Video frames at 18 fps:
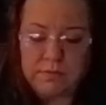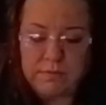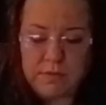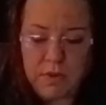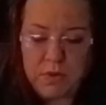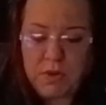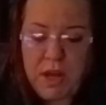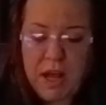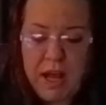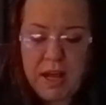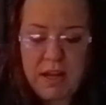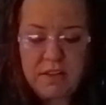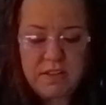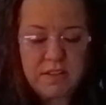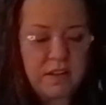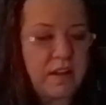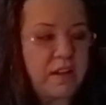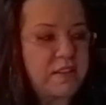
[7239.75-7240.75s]
Okay,
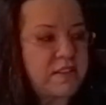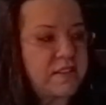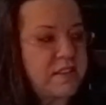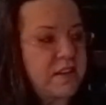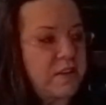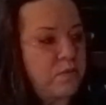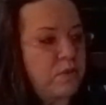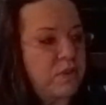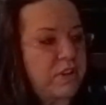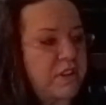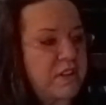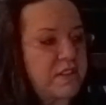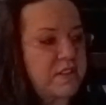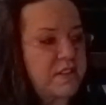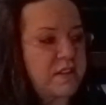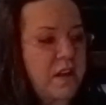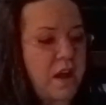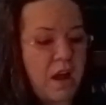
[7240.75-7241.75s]
so let's see what
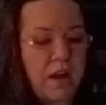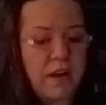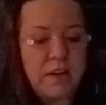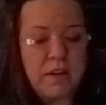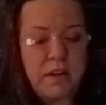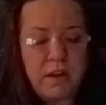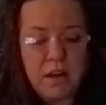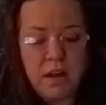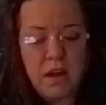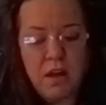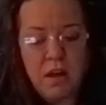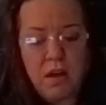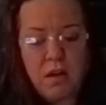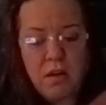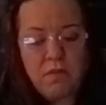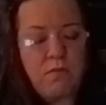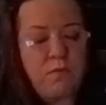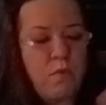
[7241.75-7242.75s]
this 9
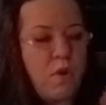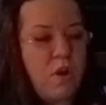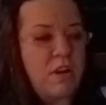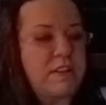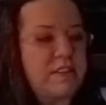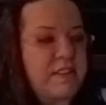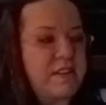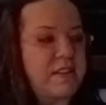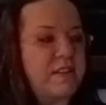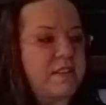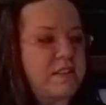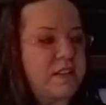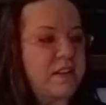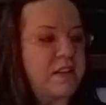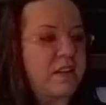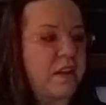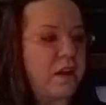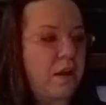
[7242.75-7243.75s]
of Wands is
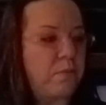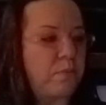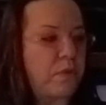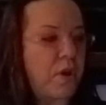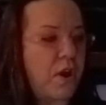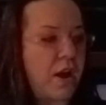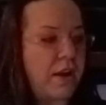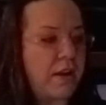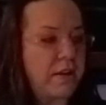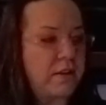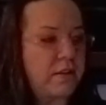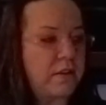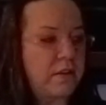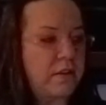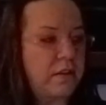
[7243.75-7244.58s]
in the upright.